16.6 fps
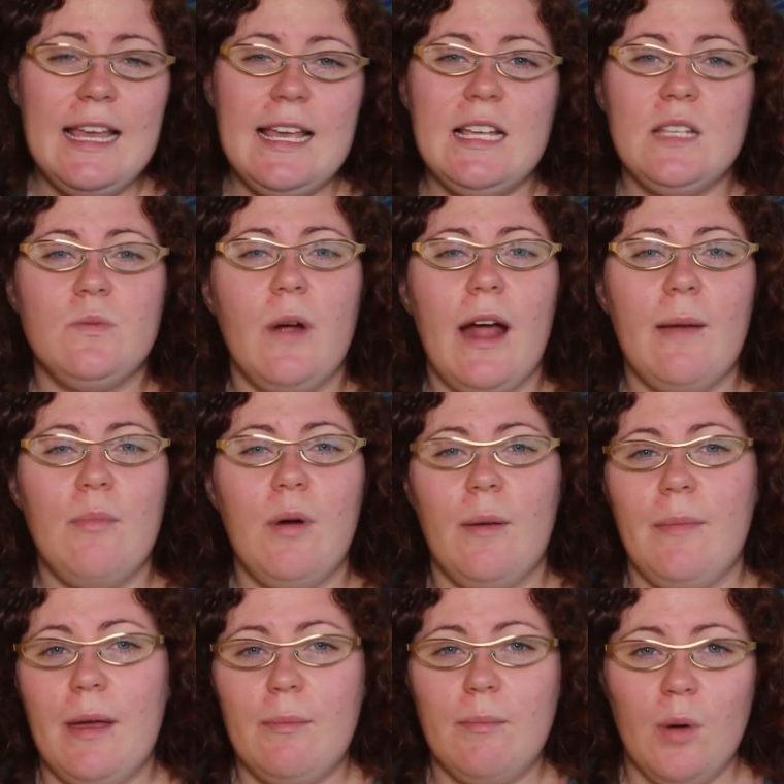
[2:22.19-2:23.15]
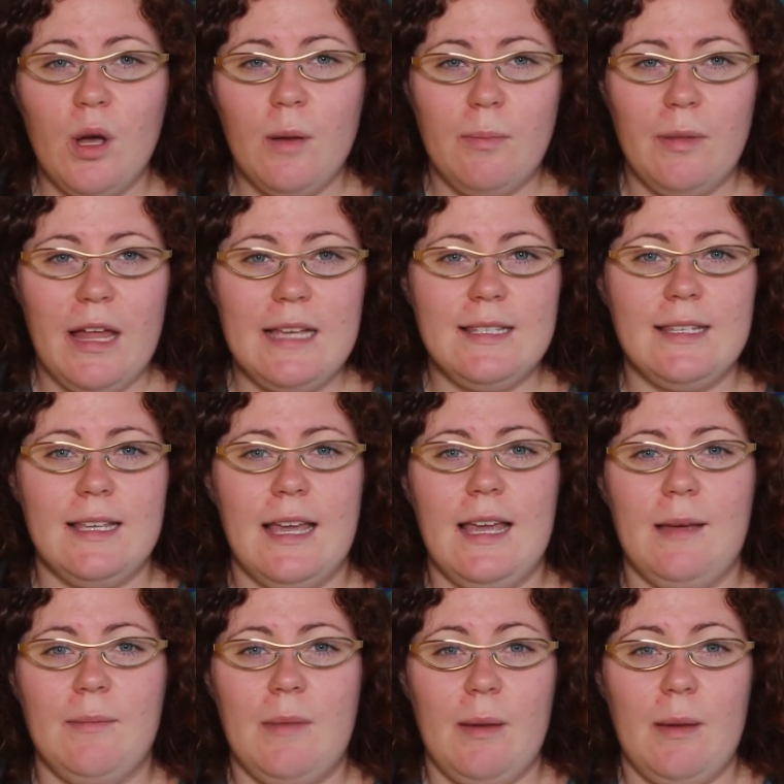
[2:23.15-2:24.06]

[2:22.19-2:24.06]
is where I put my book blessing,